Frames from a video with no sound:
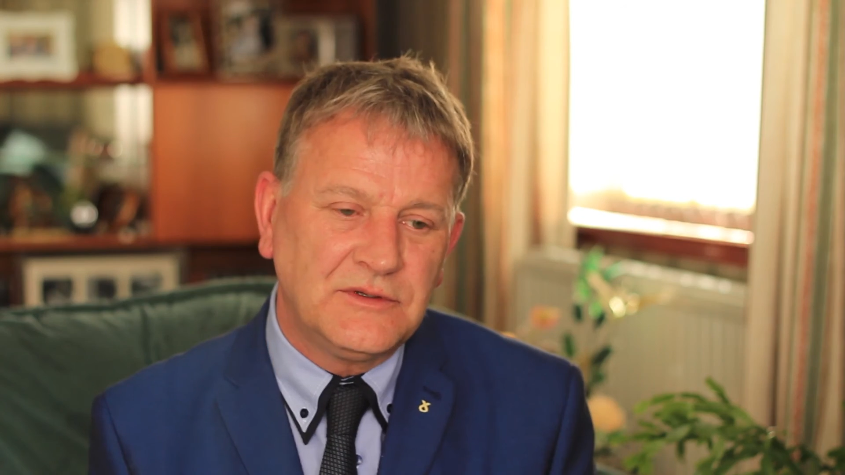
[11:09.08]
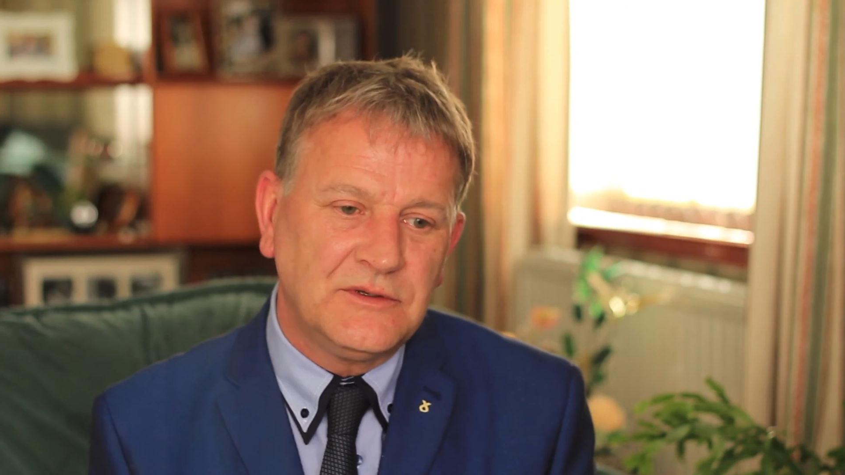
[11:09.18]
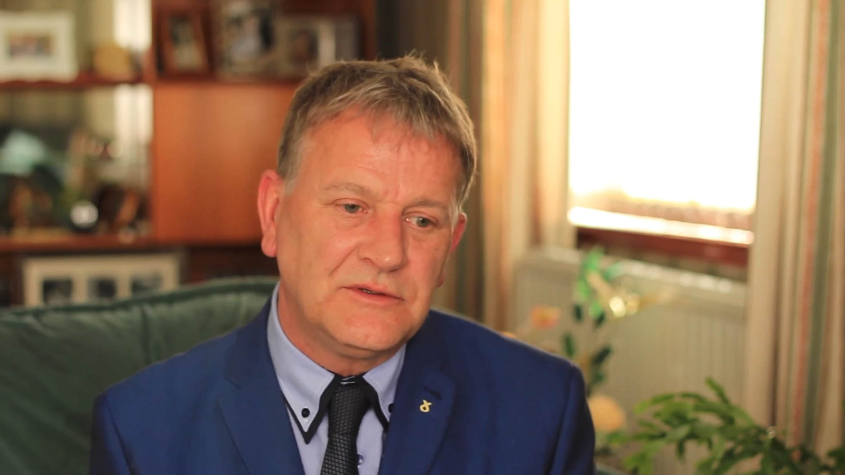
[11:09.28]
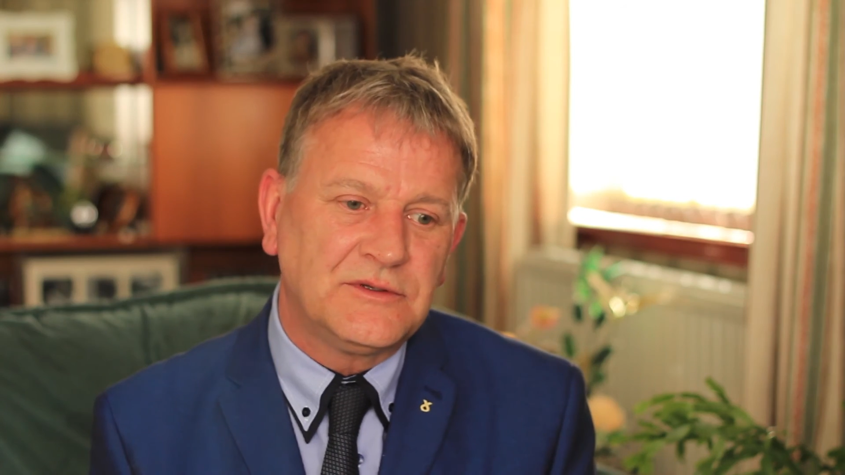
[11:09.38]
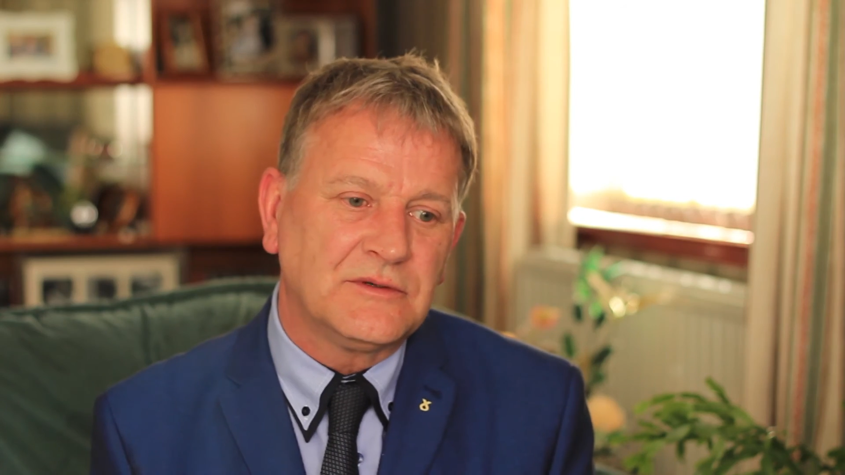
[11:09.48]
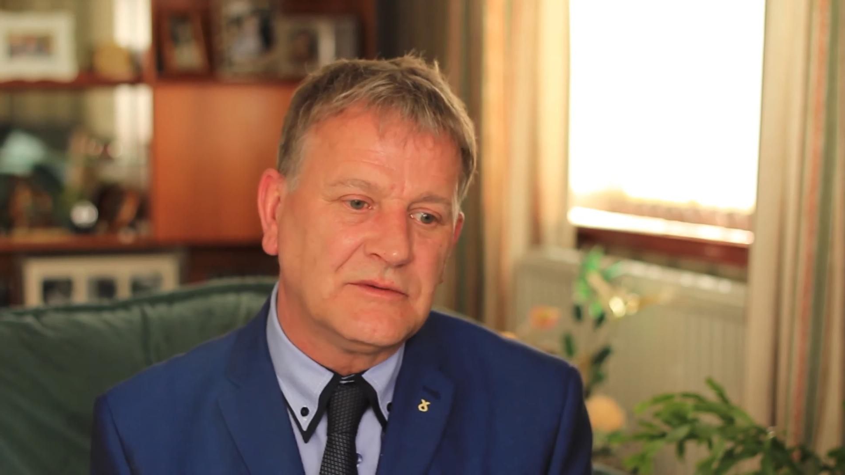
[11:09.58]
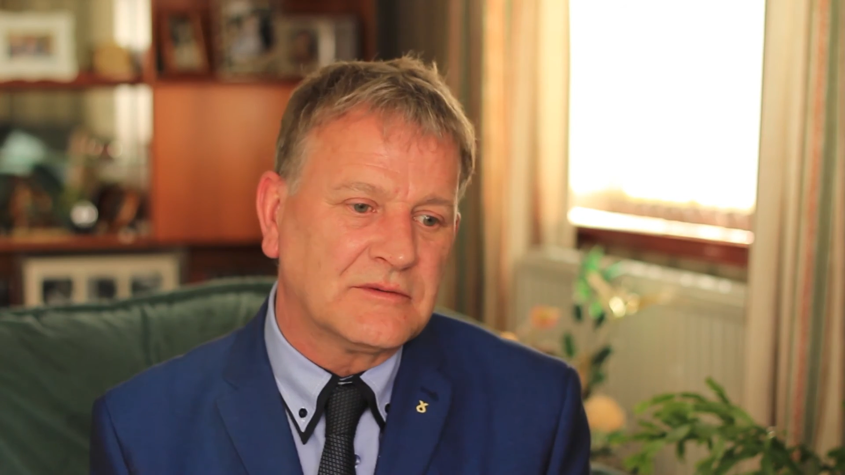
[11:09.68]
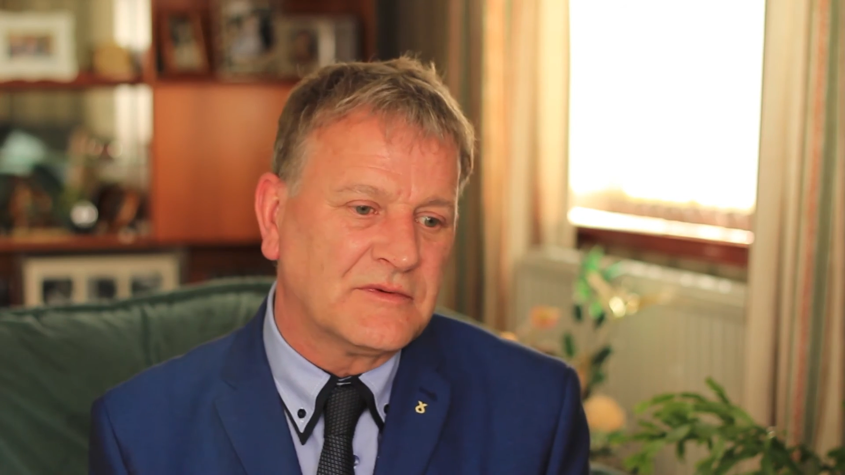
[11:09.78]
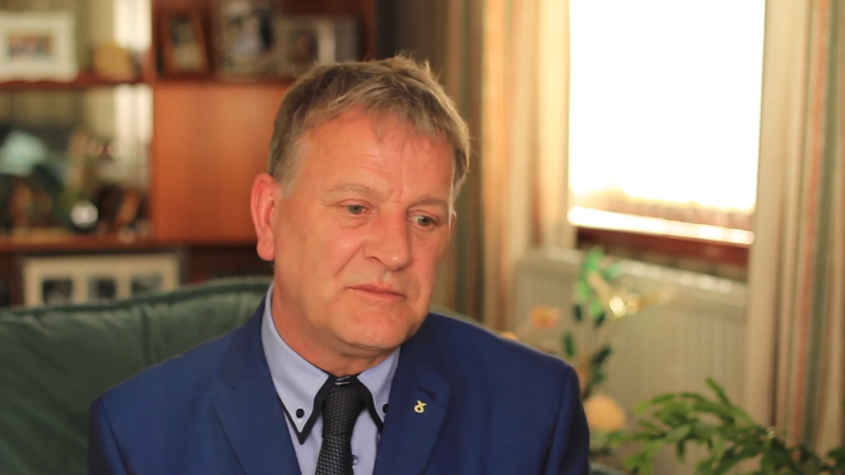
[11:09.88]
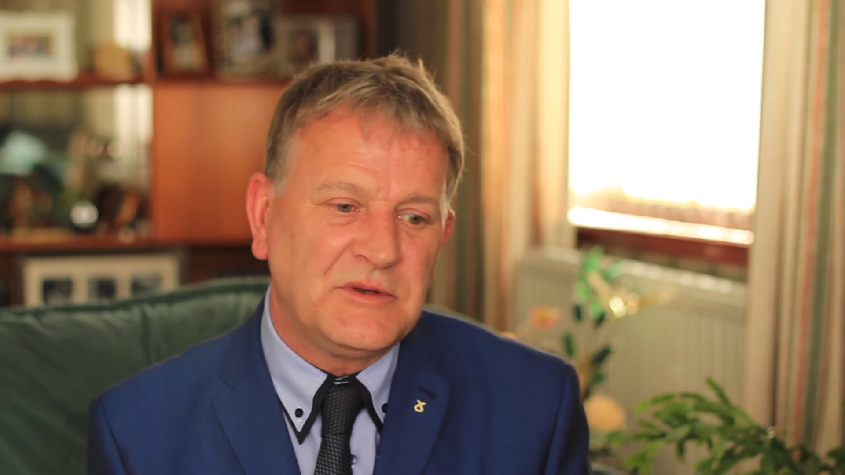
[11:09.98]
good to work
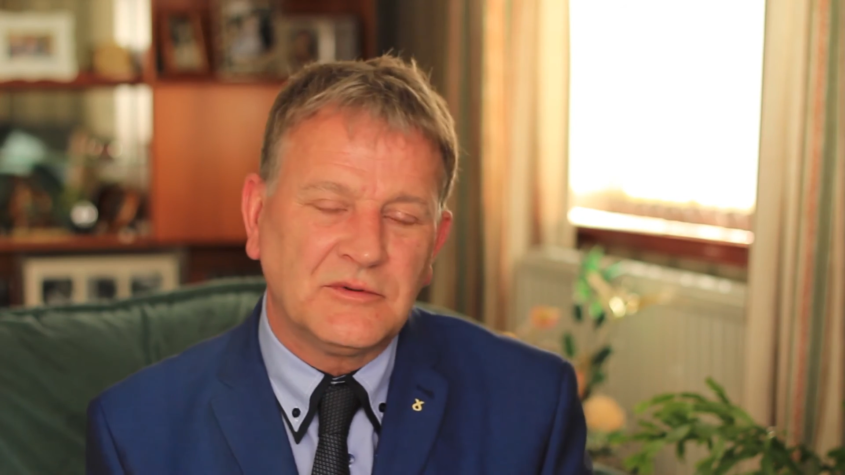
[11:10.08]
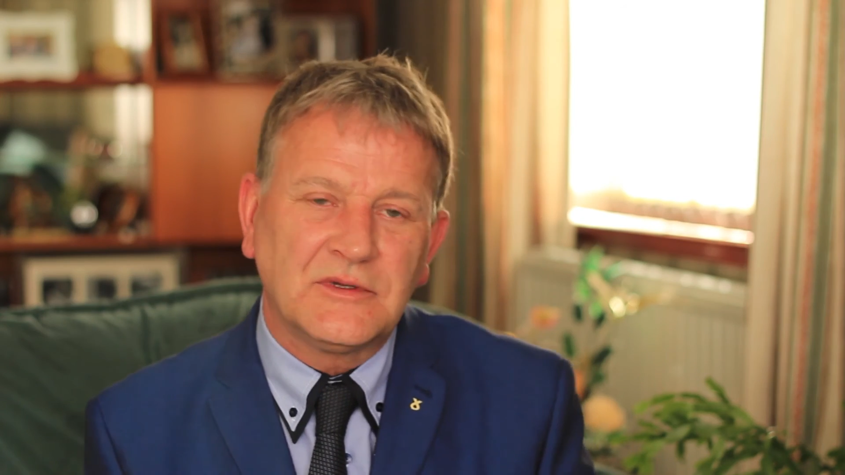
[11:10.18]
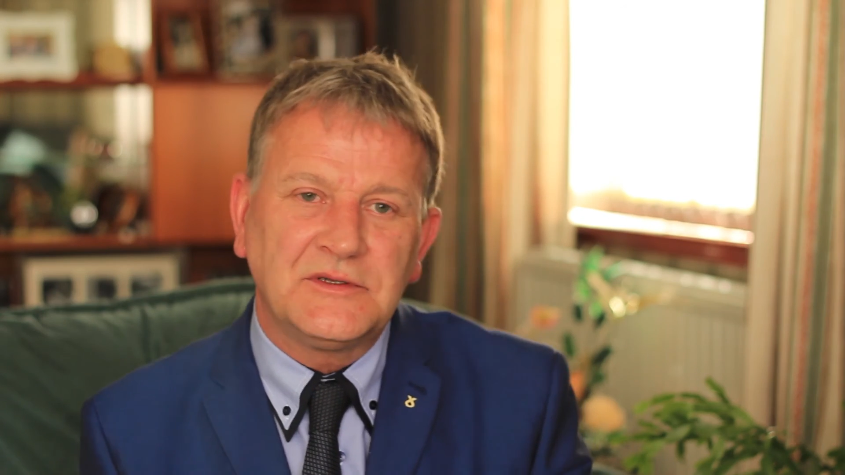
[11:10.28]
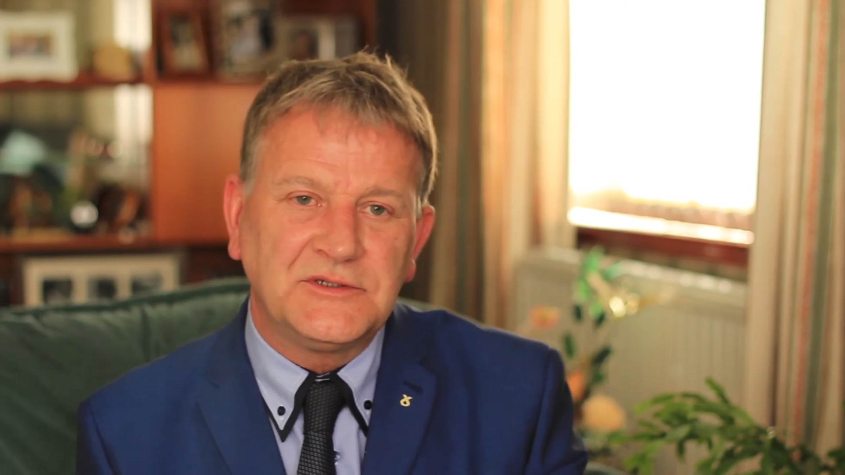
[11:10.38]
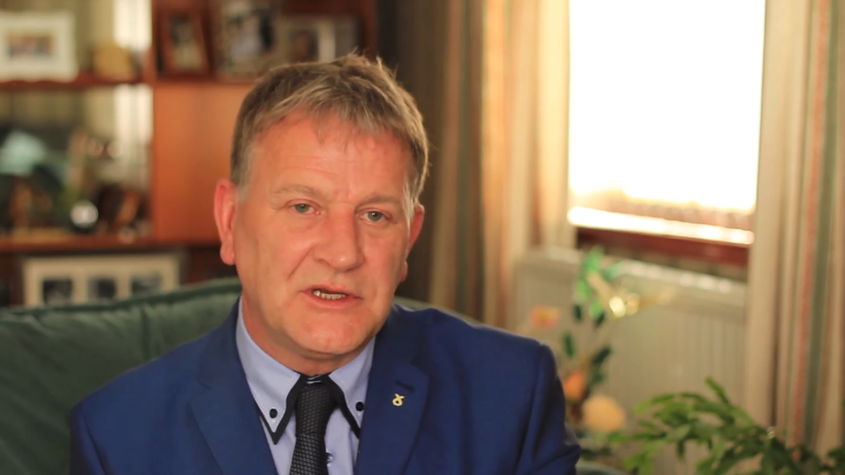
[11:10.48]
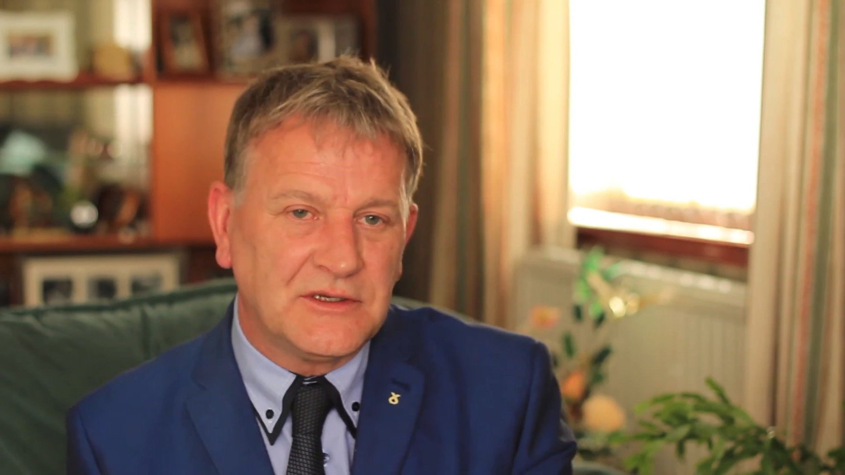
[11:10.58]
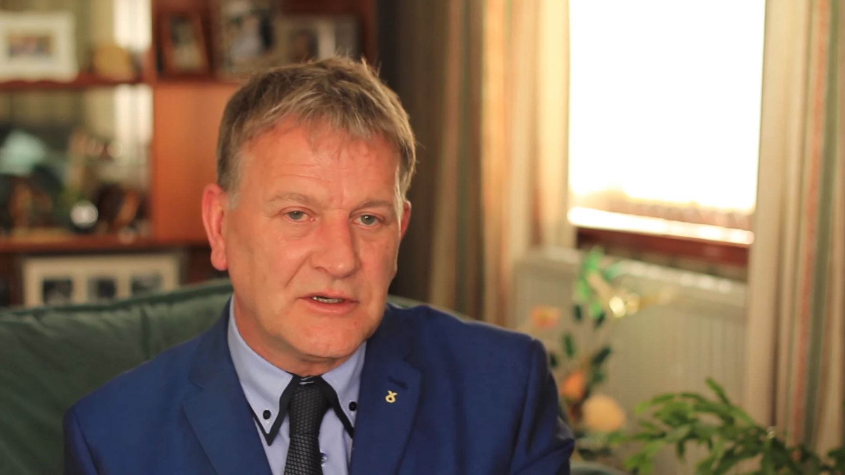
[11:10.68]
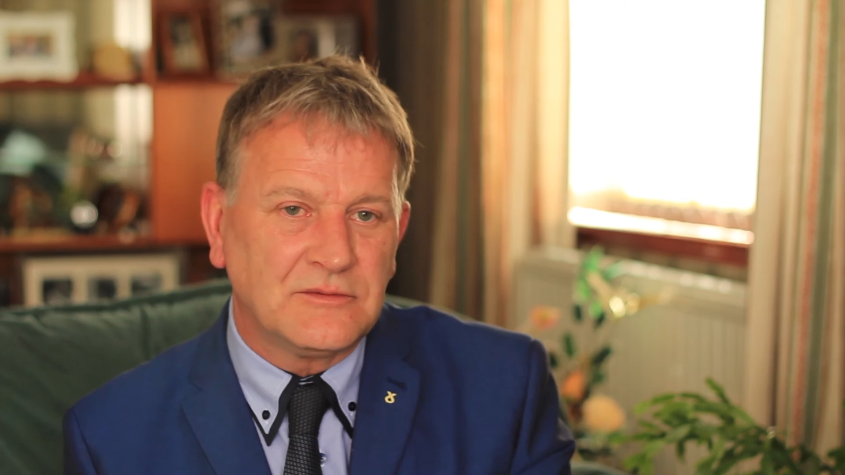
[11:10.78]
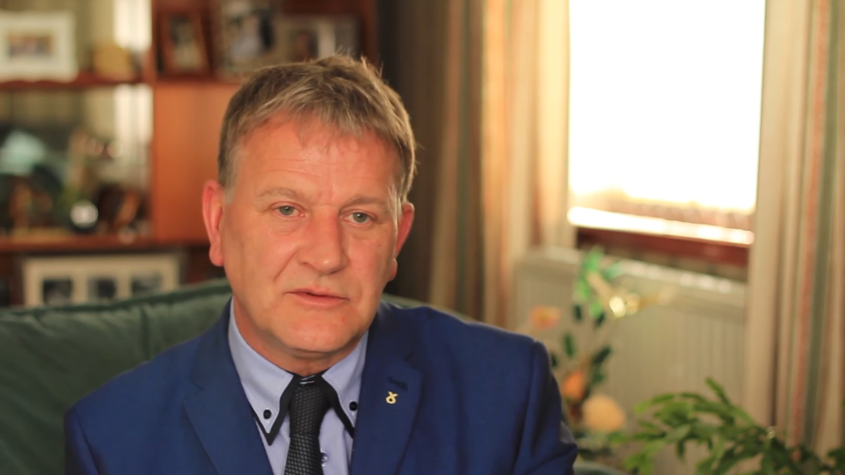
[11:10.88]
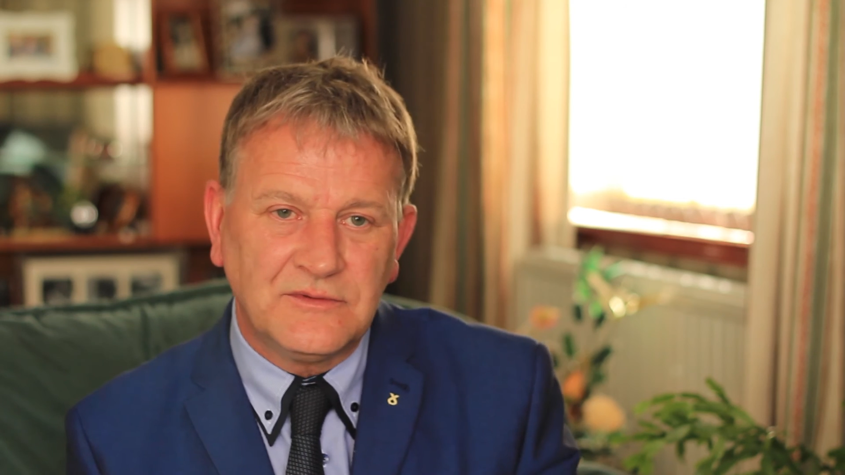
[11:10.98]
with people like Jenny
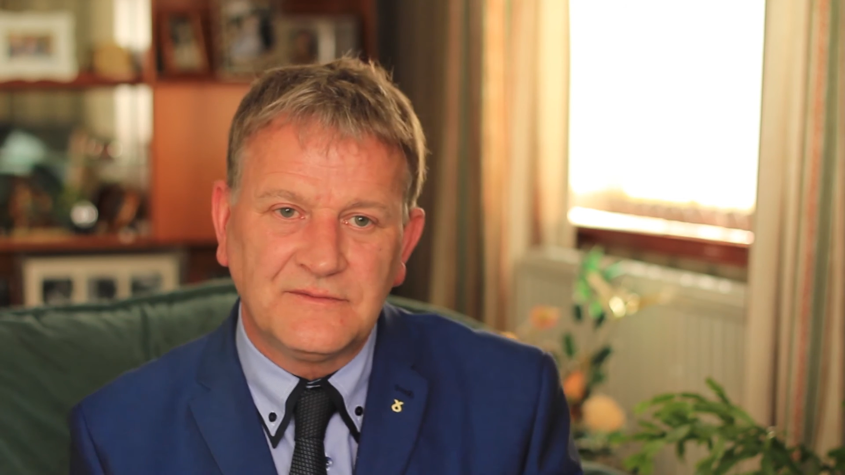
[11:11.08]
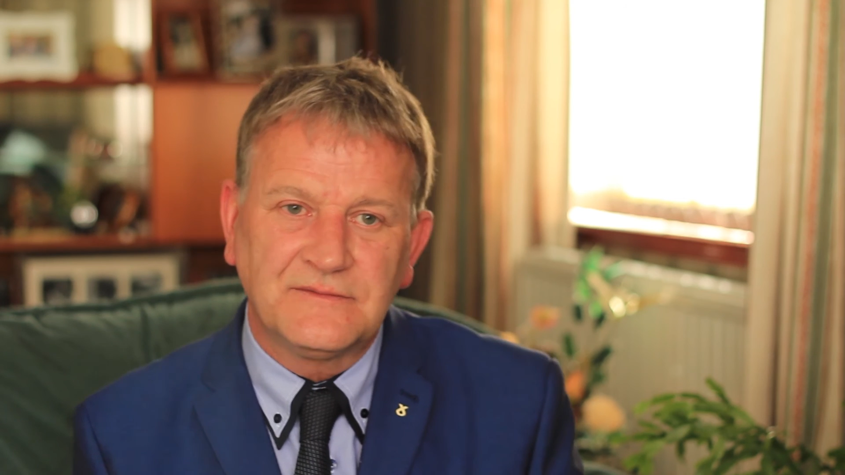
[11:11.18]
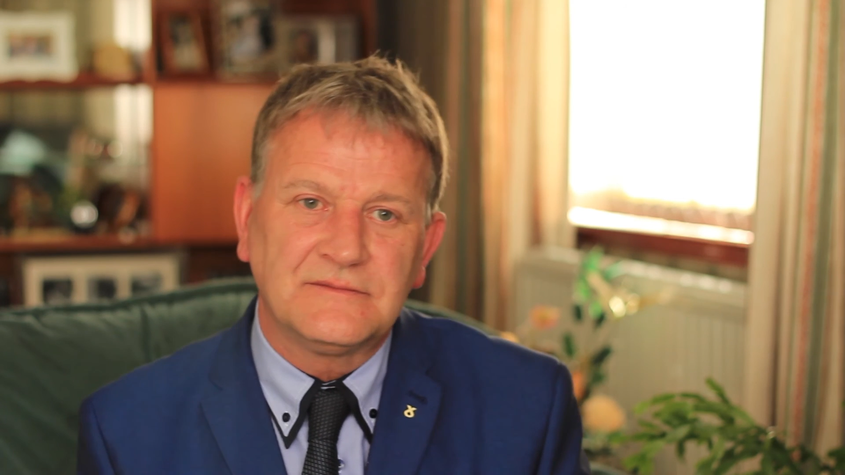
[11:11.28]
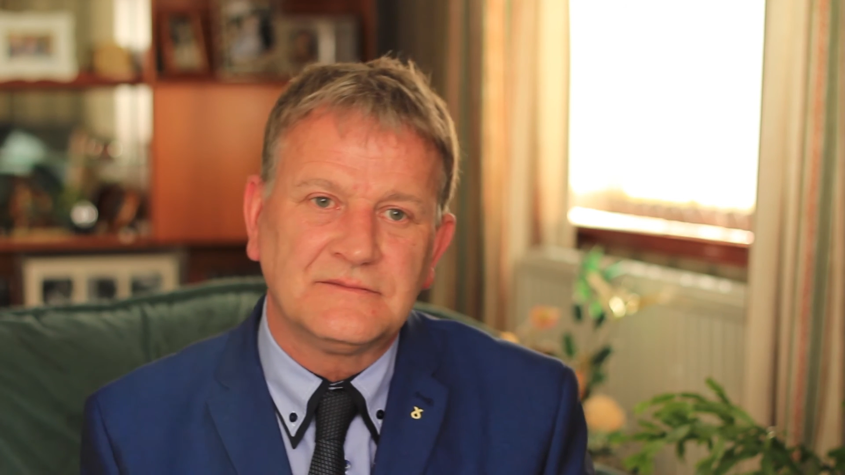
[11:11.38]
Gilruth,